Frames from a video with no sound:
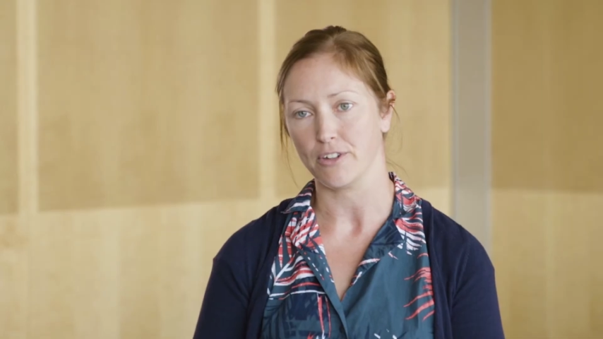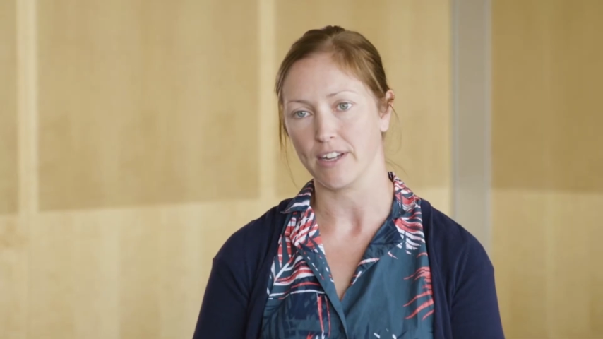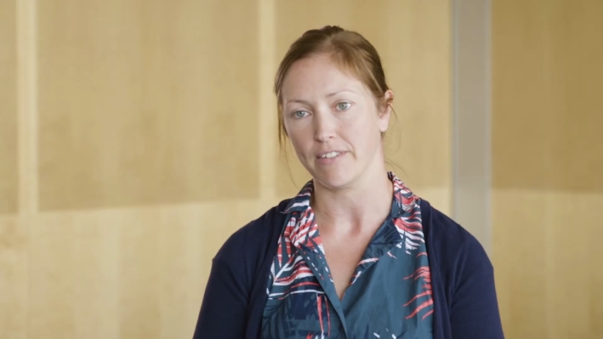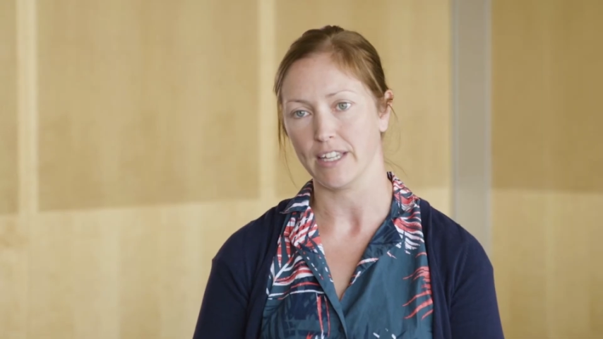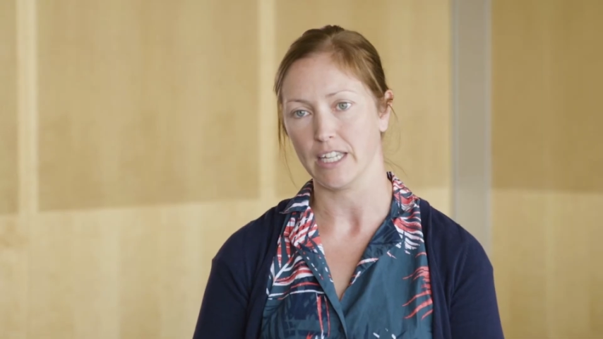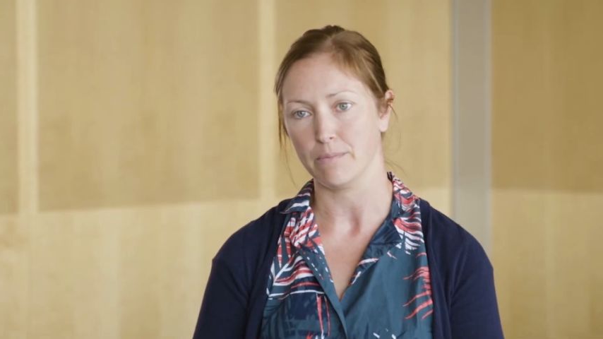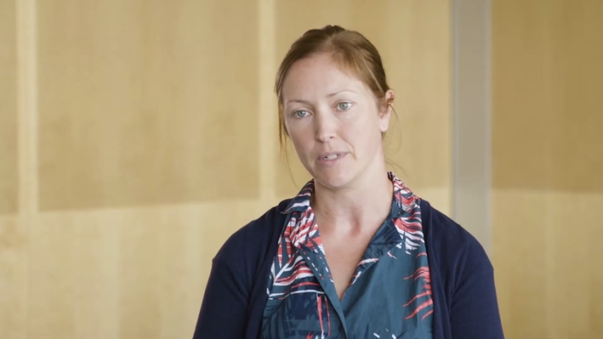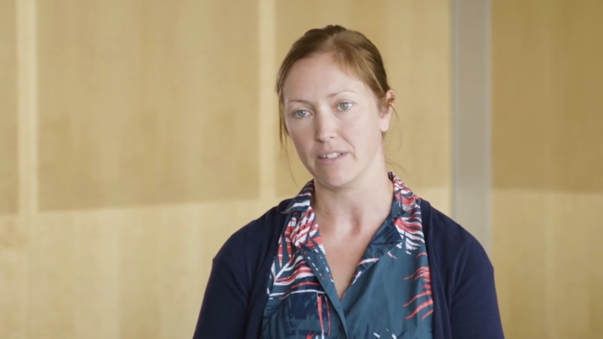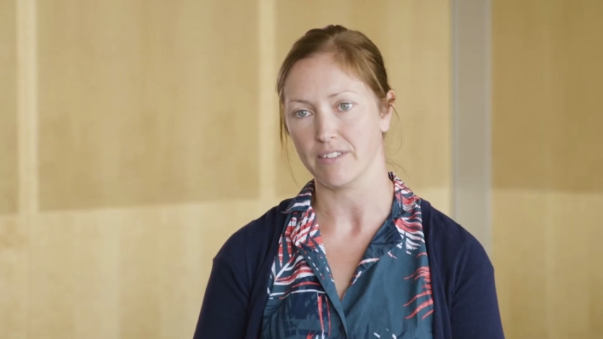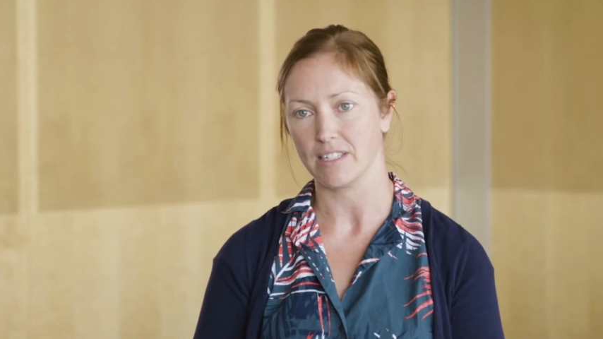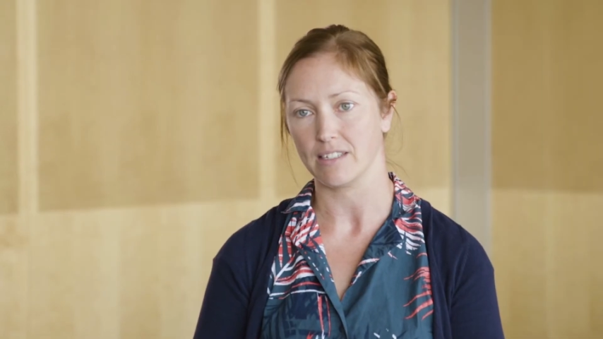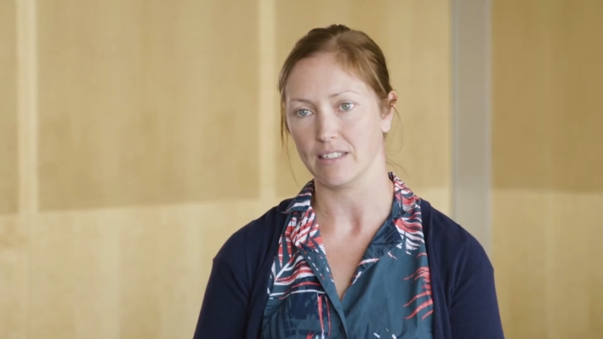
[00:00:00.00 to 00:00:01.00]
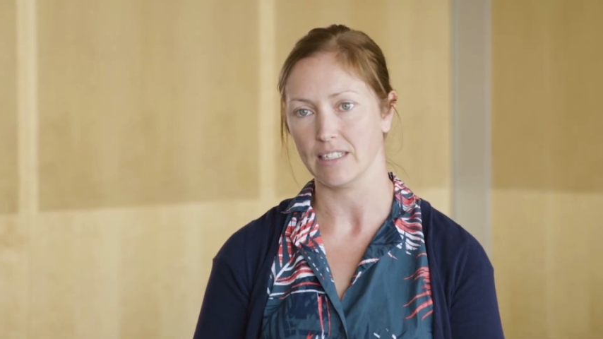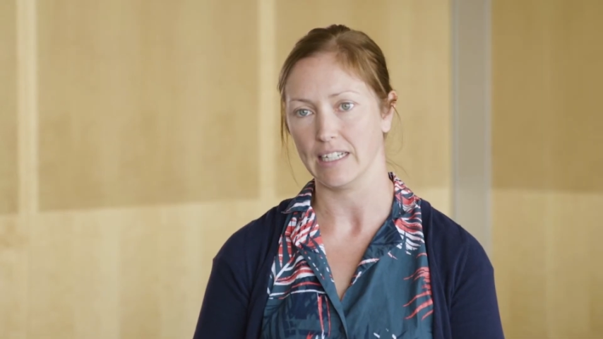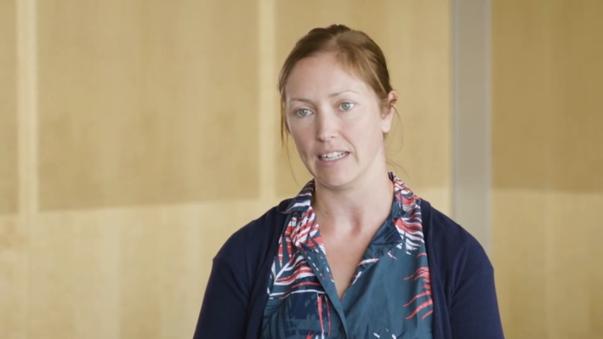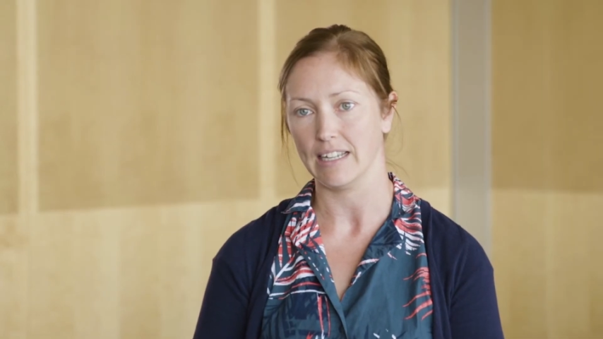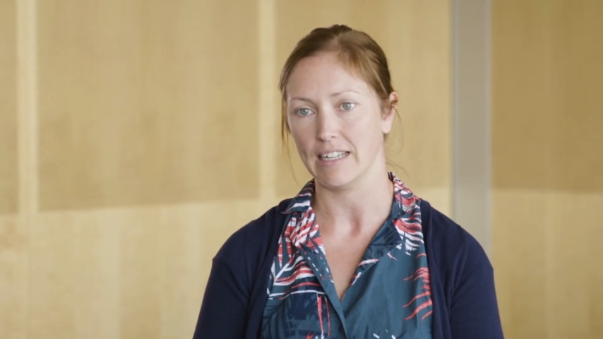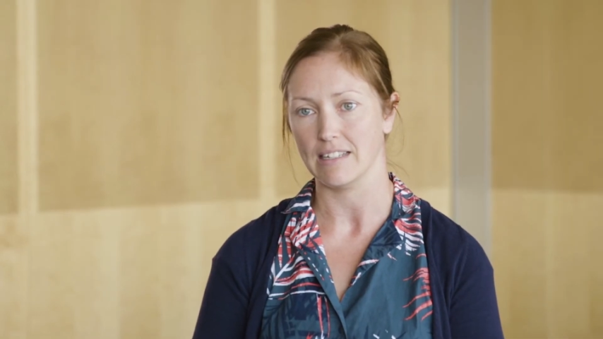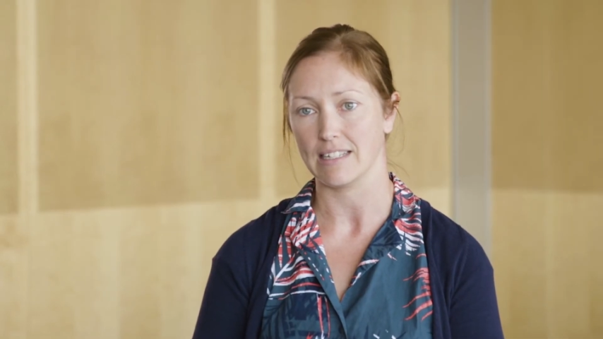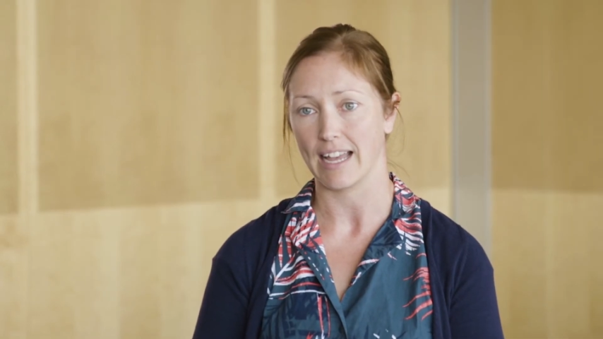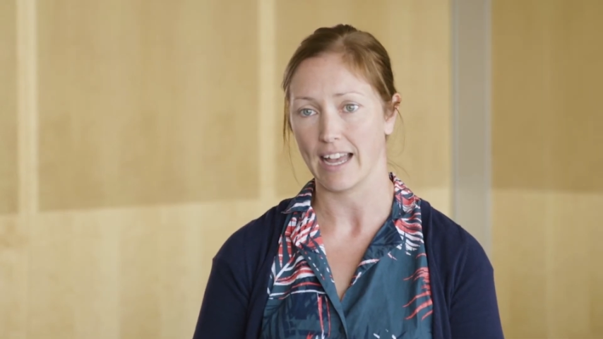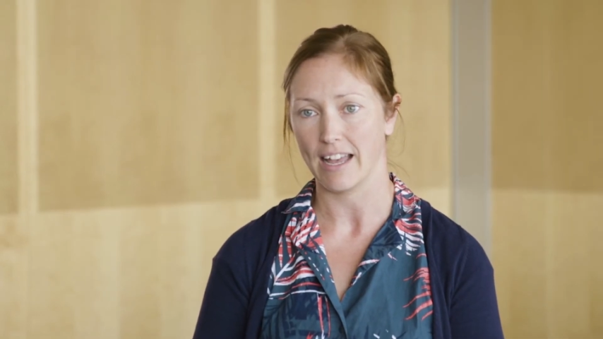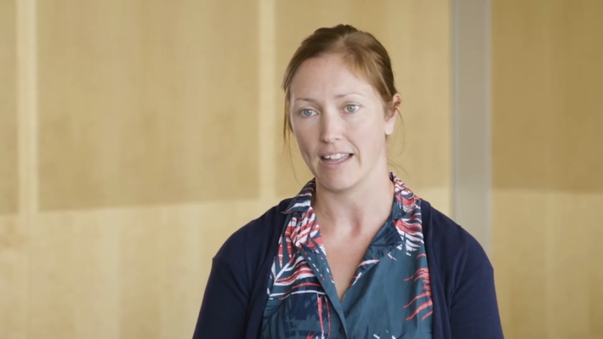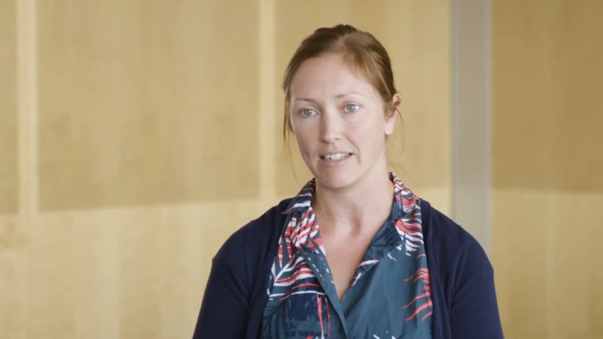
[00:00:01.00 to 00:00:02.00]
driving him to the facility
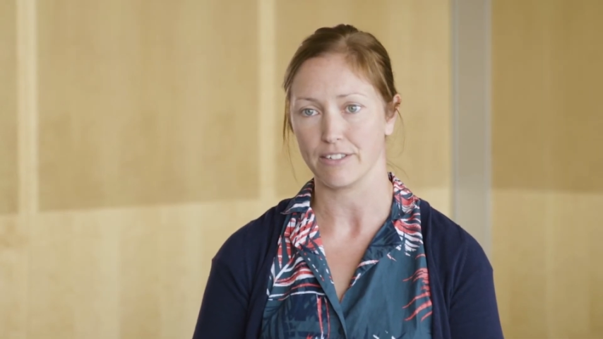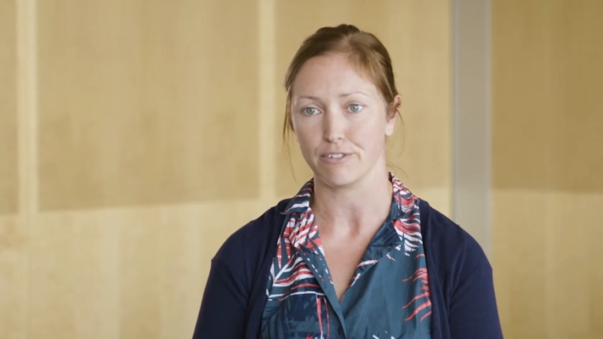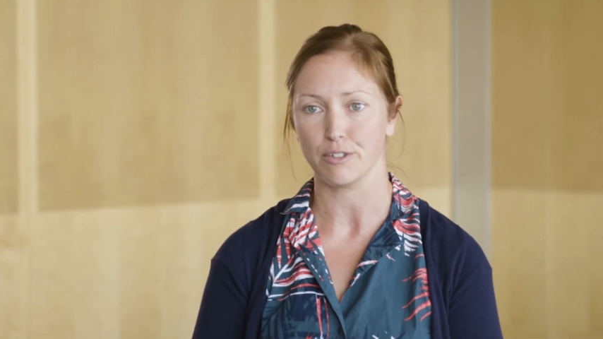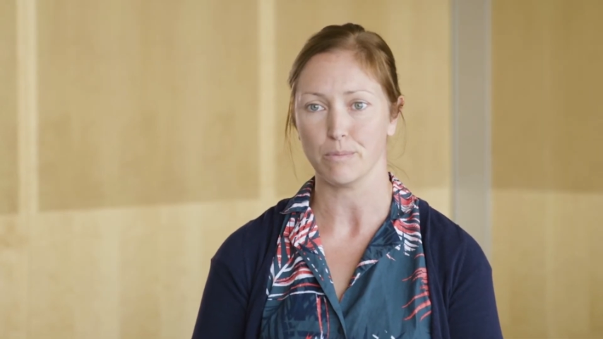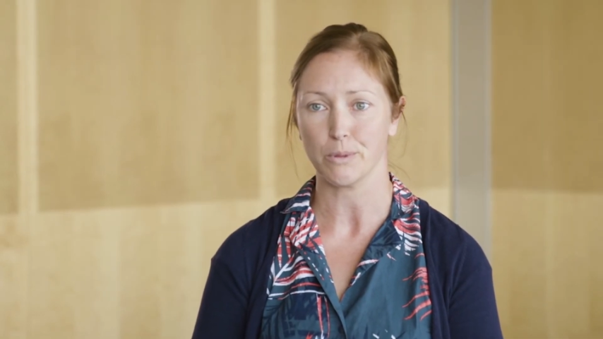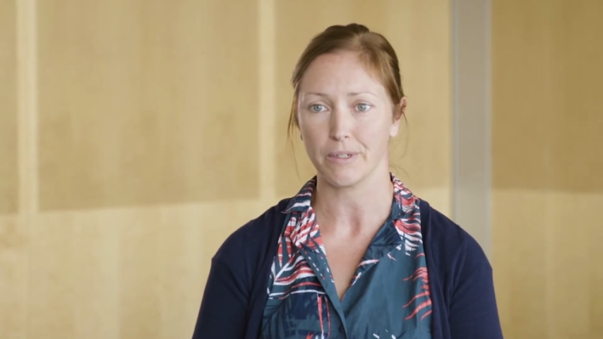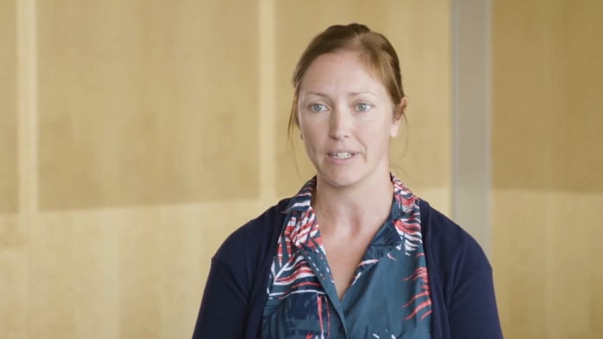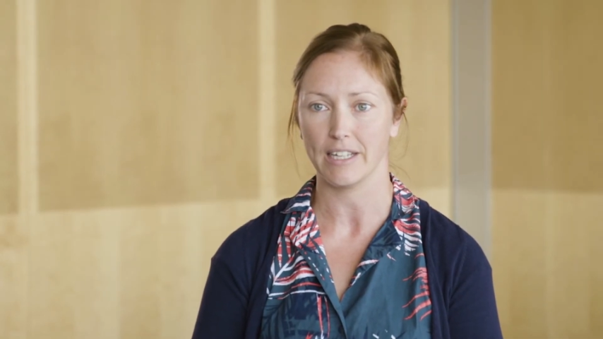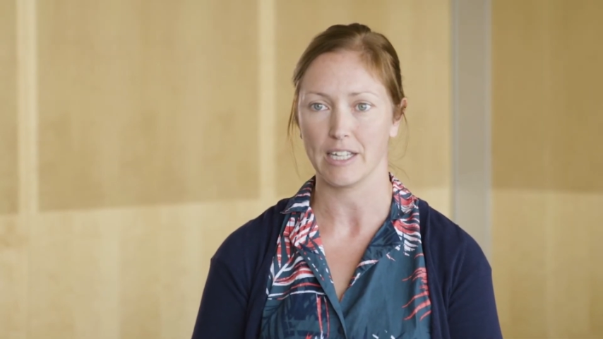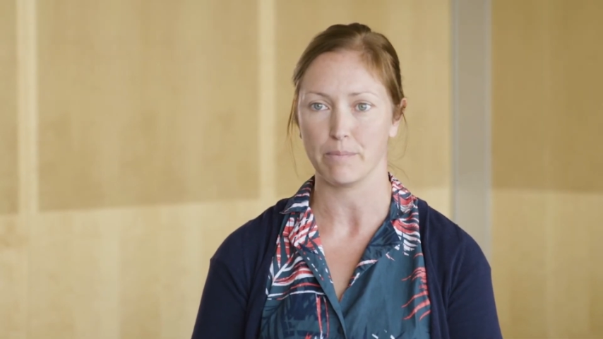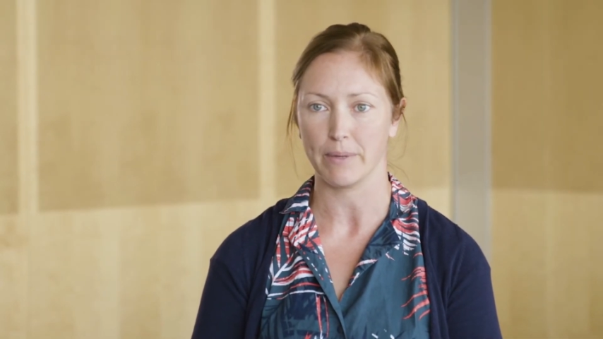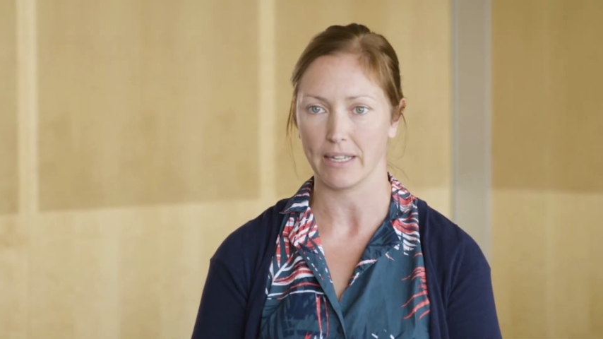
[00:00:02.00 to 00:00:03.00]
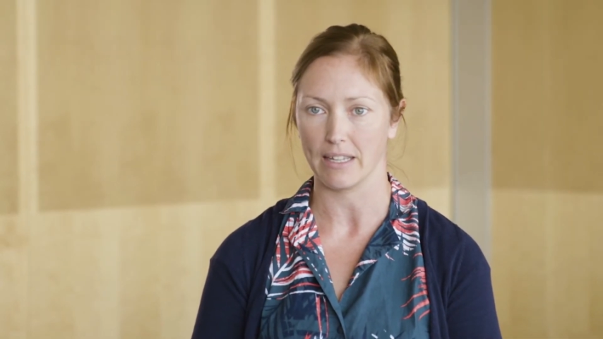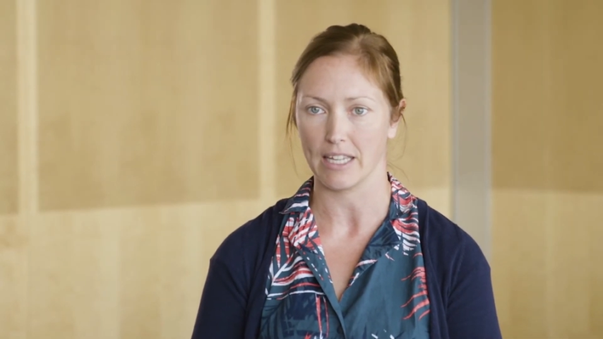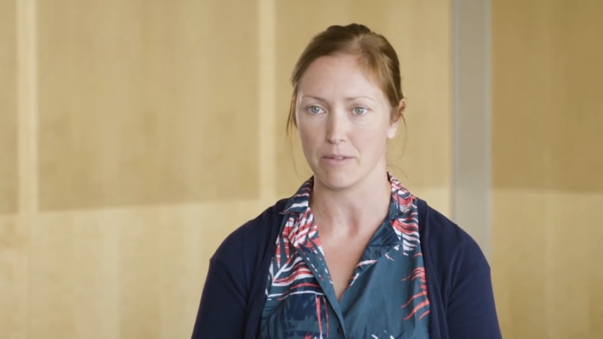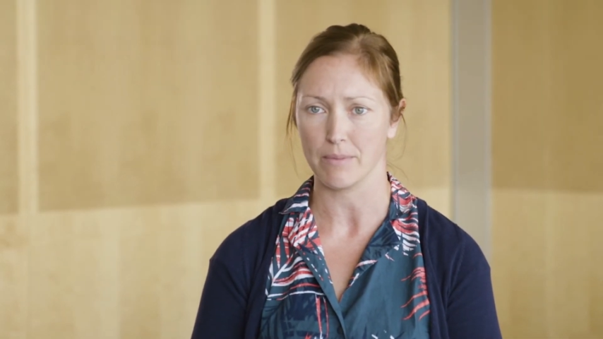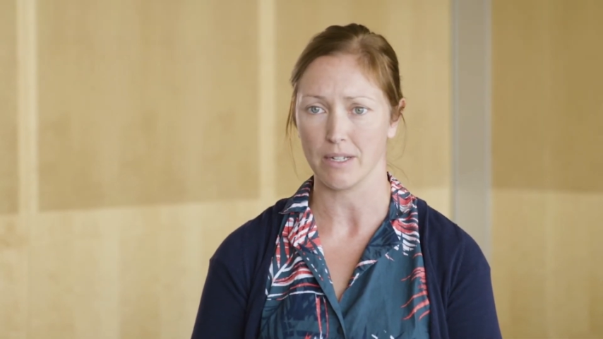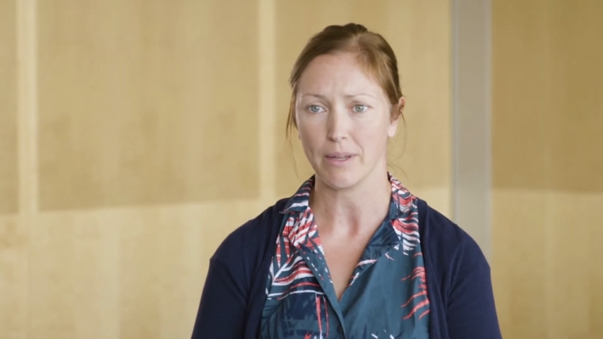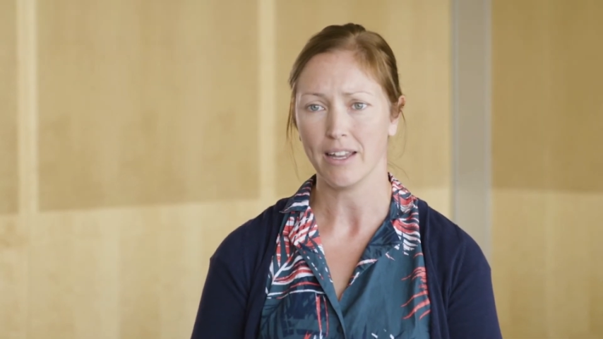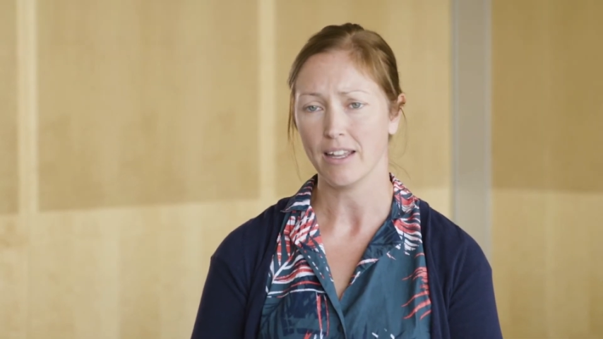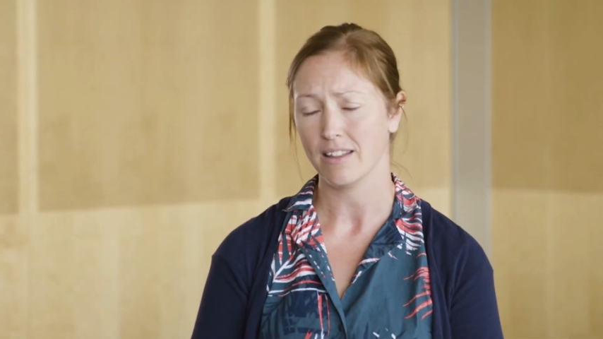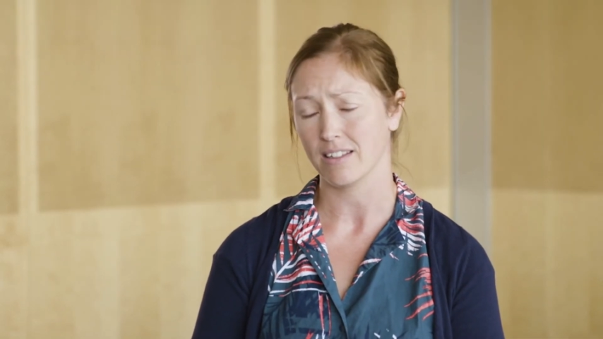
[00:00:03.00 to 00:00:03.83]
he's at every morning and picking him up,